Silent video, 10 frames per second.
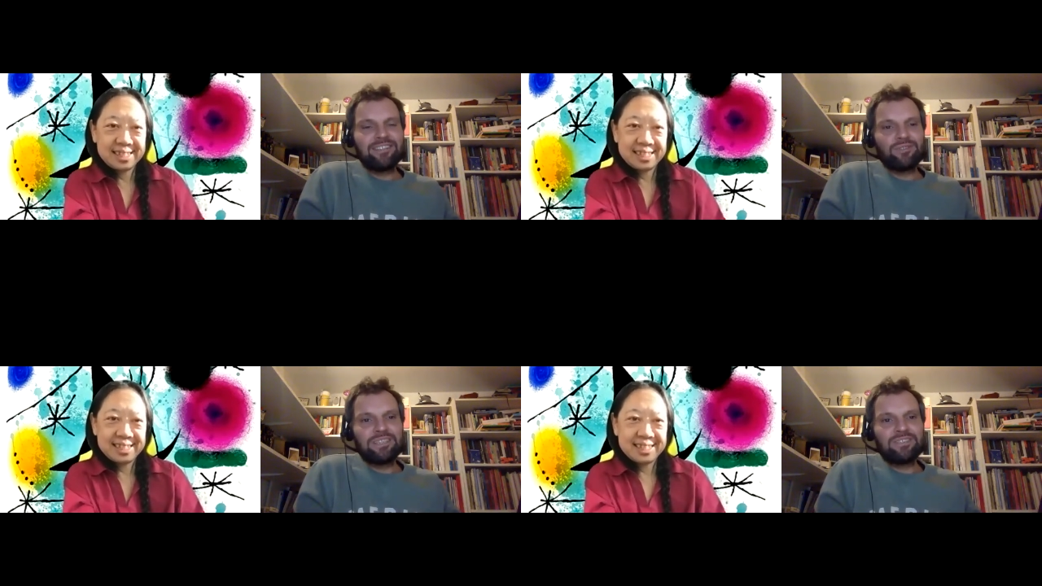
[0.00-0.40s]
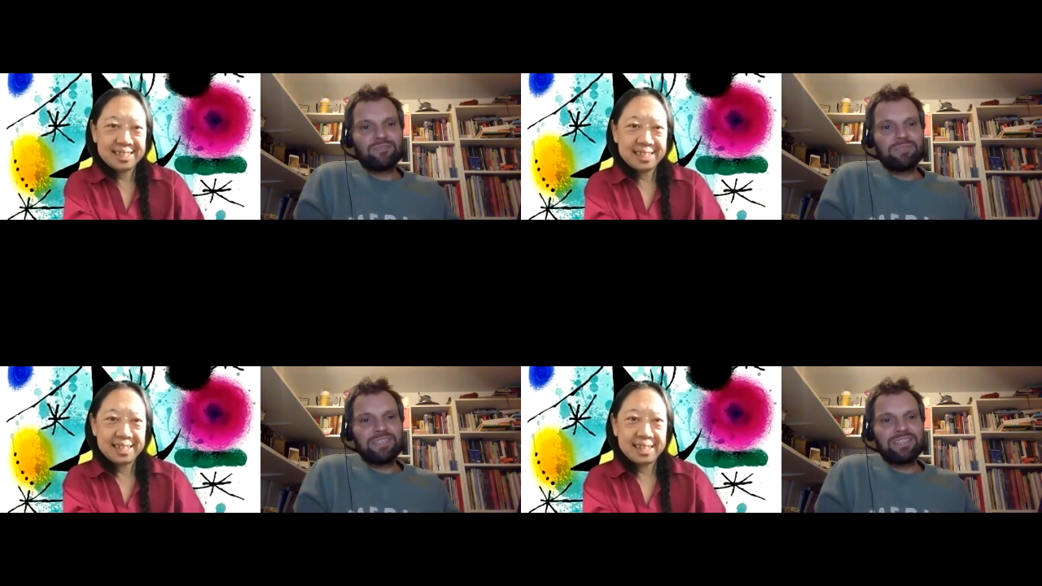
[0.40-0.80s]
Speaker 1: You need
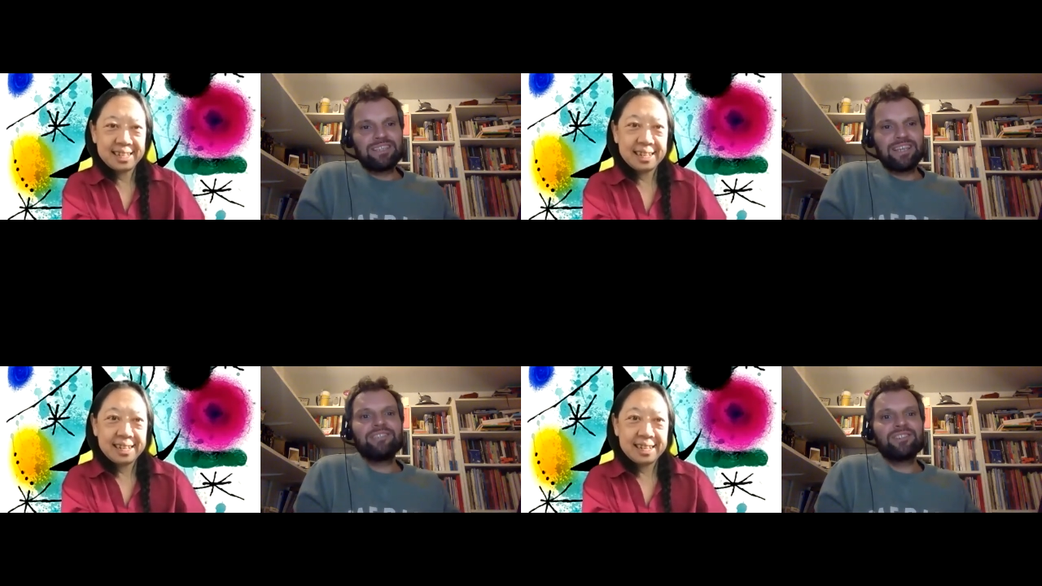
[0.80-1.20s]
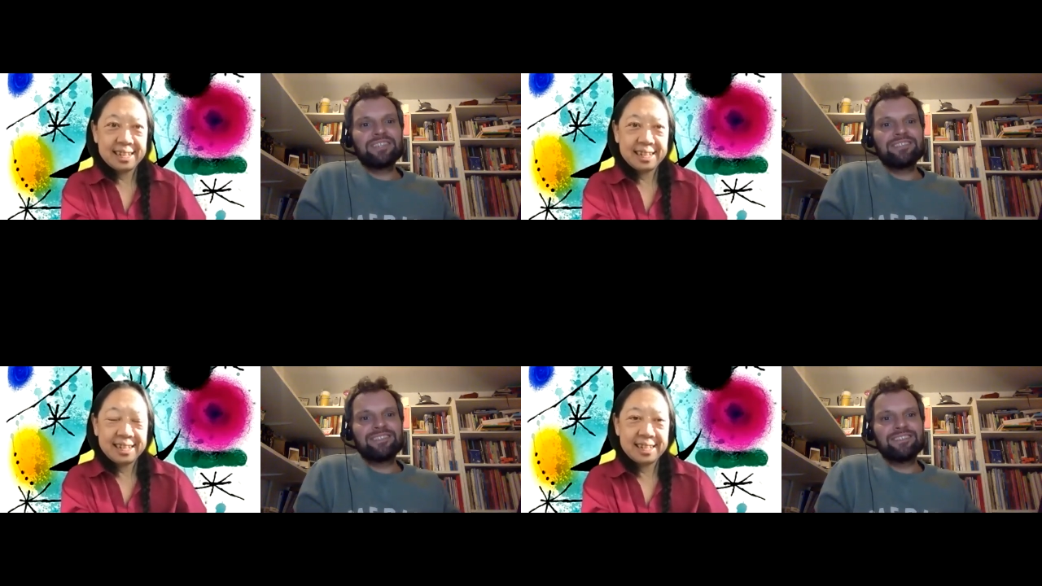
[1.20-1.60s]
to be
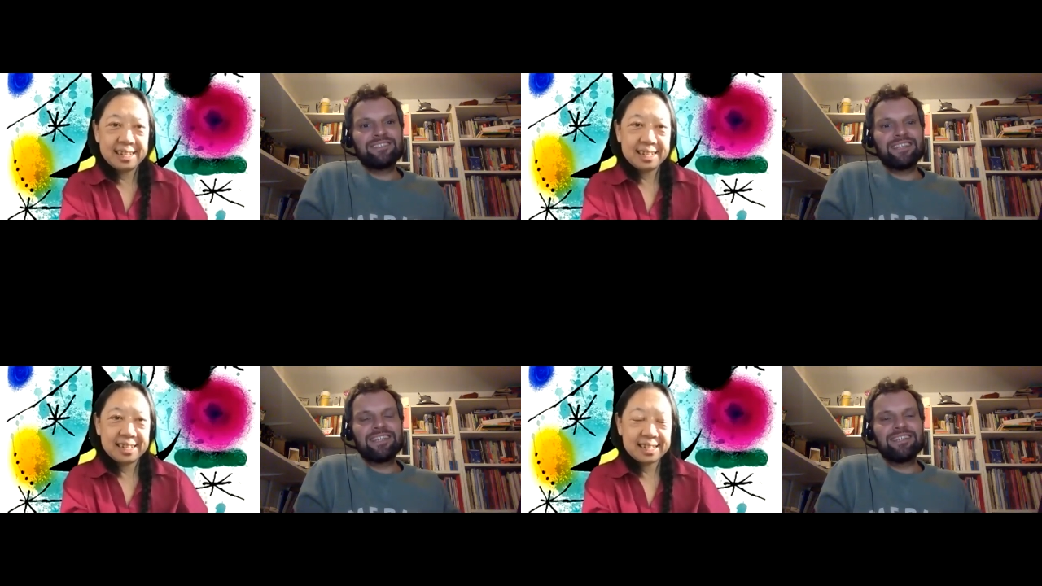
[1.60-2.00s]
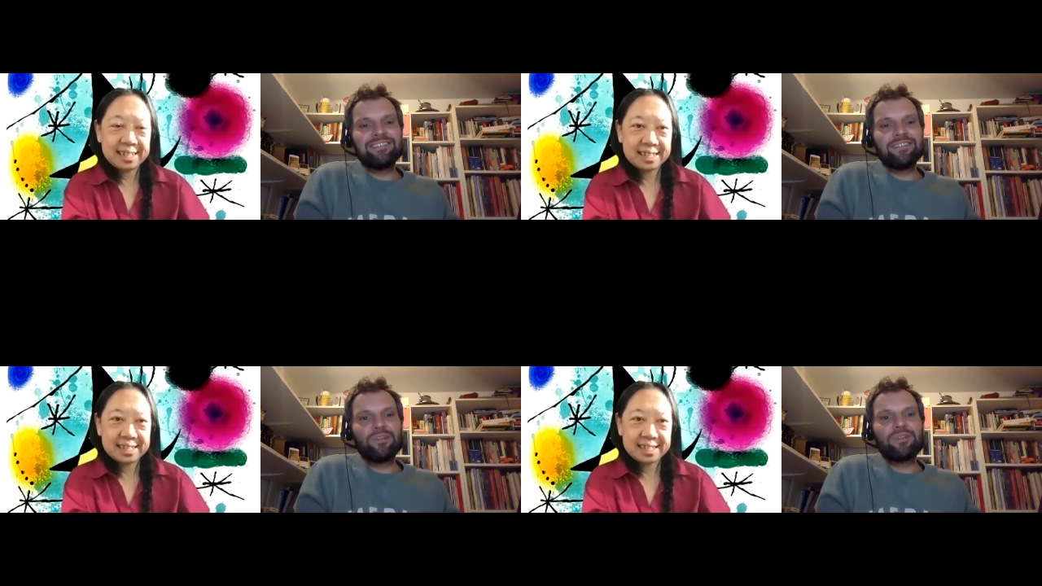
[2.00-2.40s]
interested
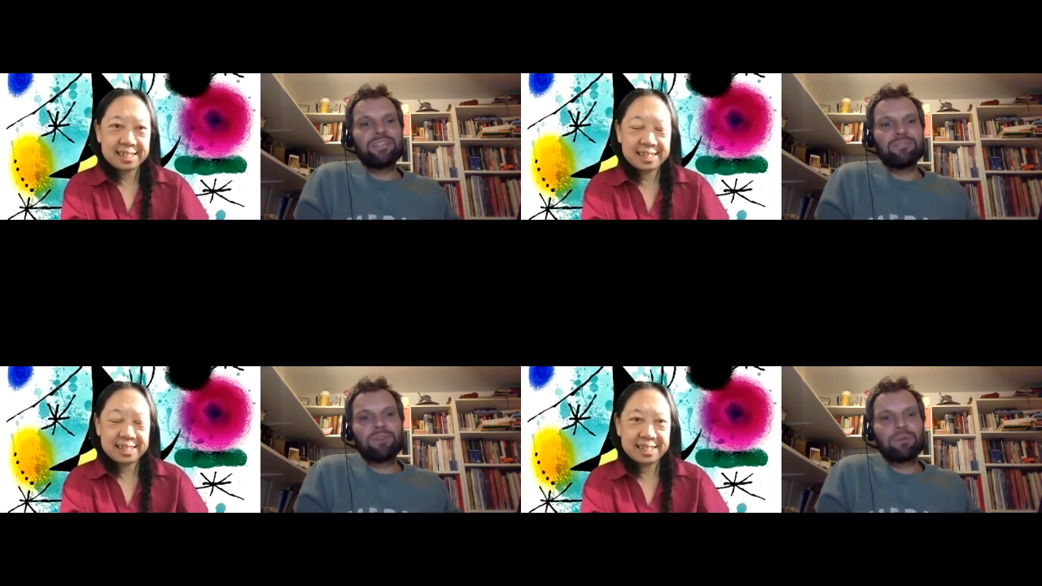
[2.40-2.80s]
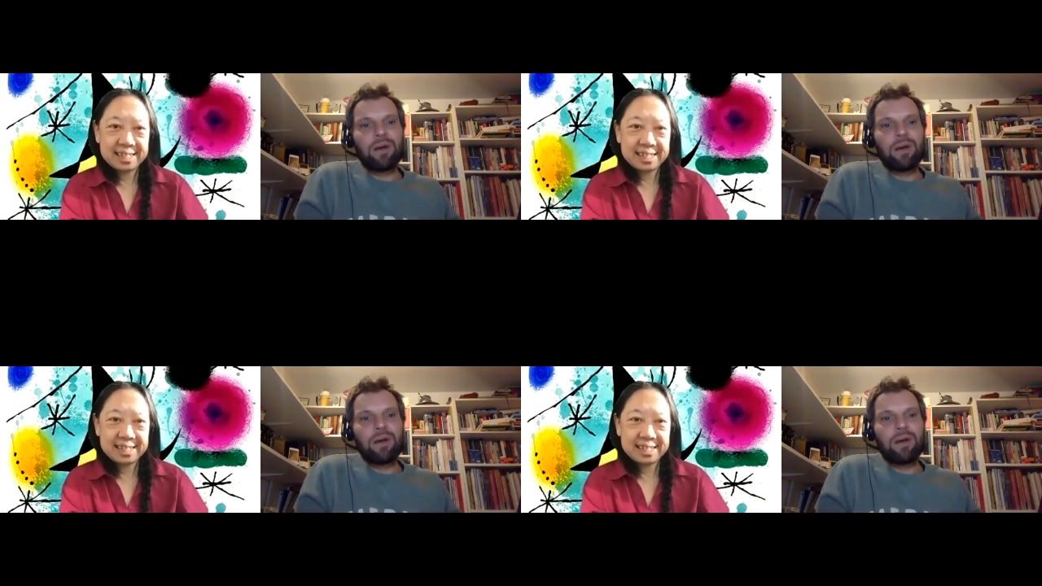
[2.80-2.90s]
in learning from